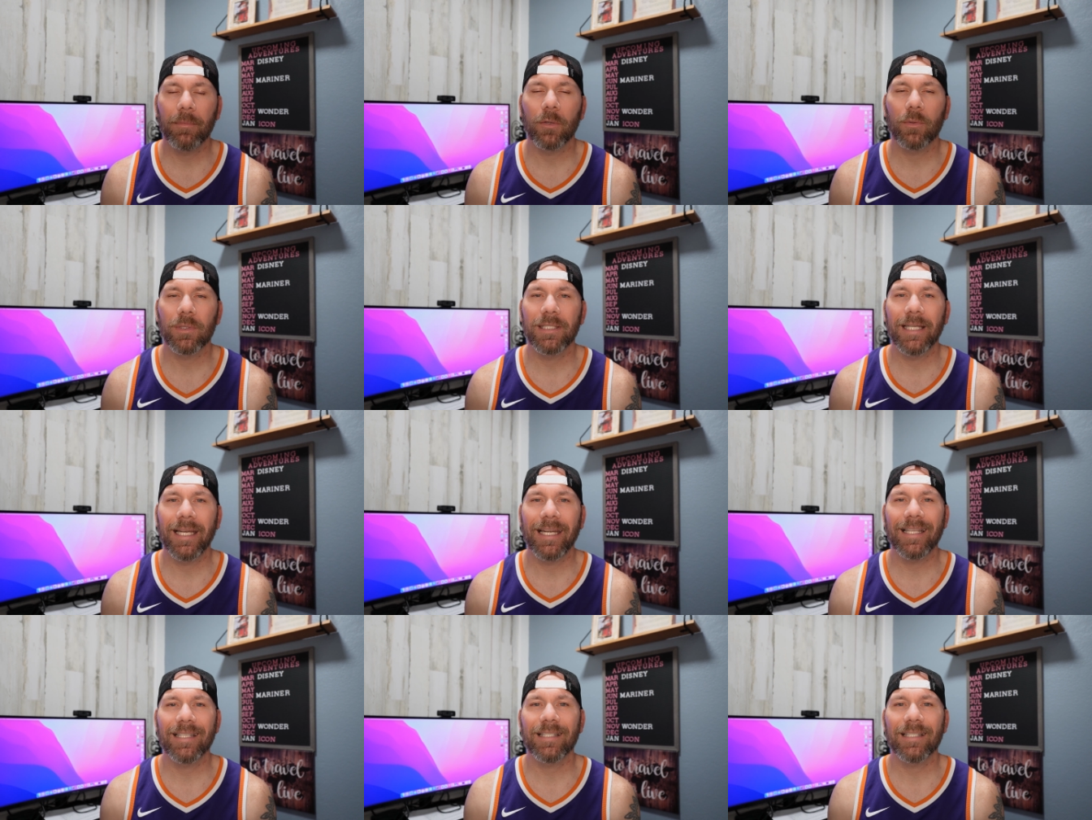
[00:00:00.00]
there was an
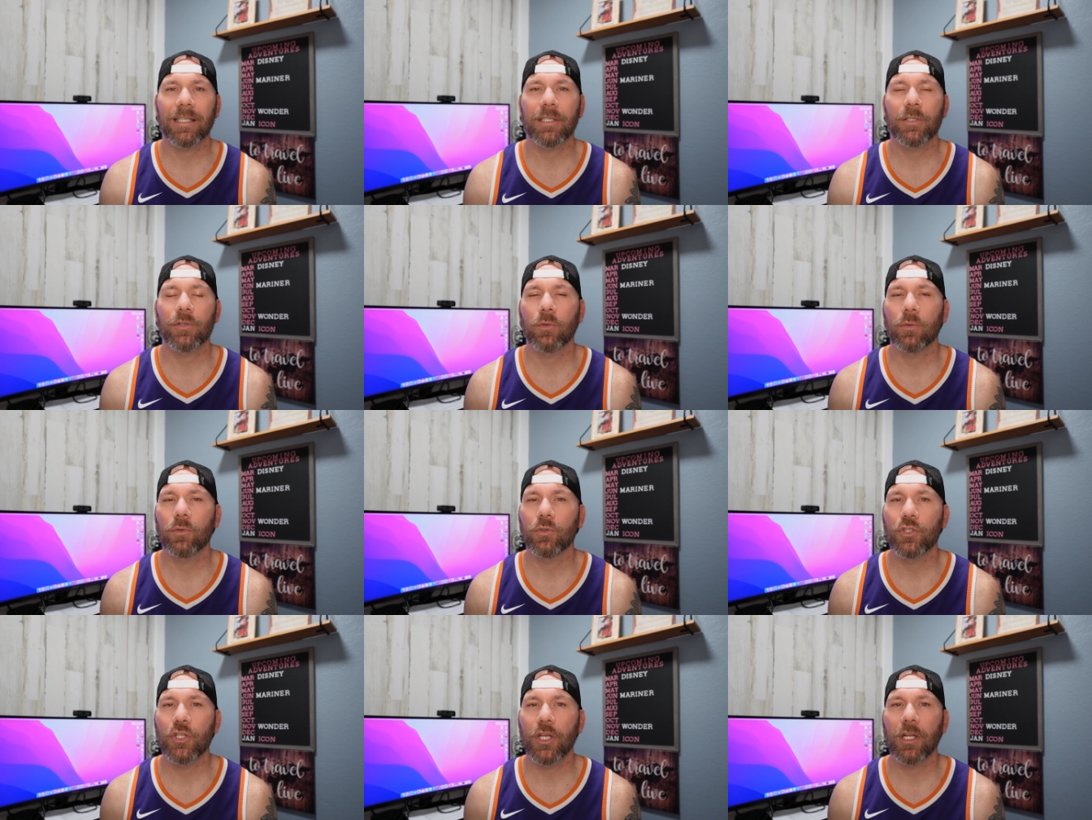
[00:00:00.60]

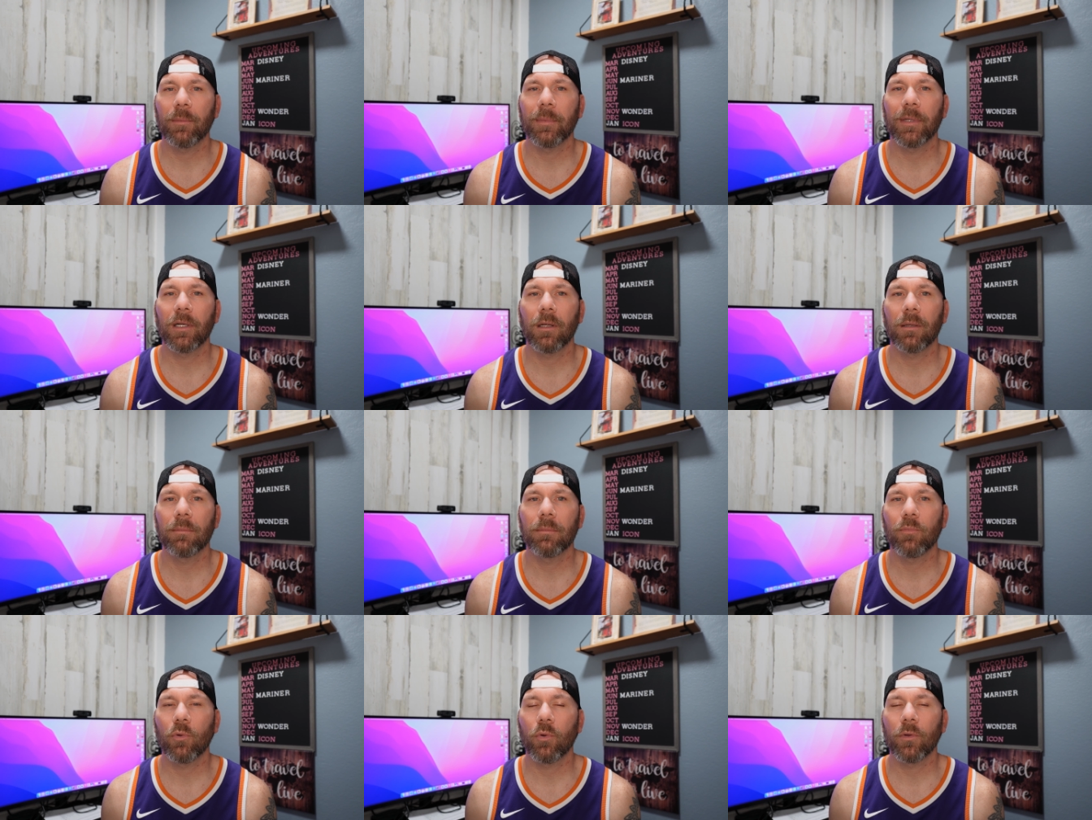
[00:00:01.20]
86-year-old gentleman
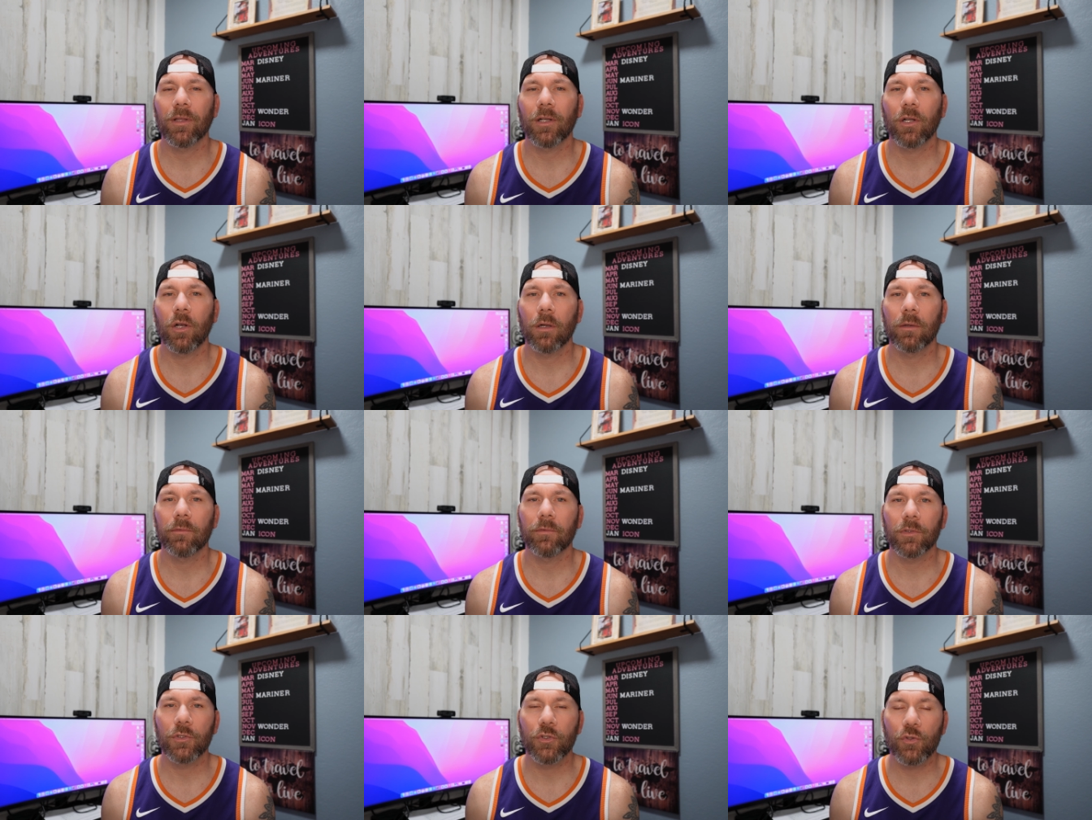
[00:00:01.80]
on board the Carnival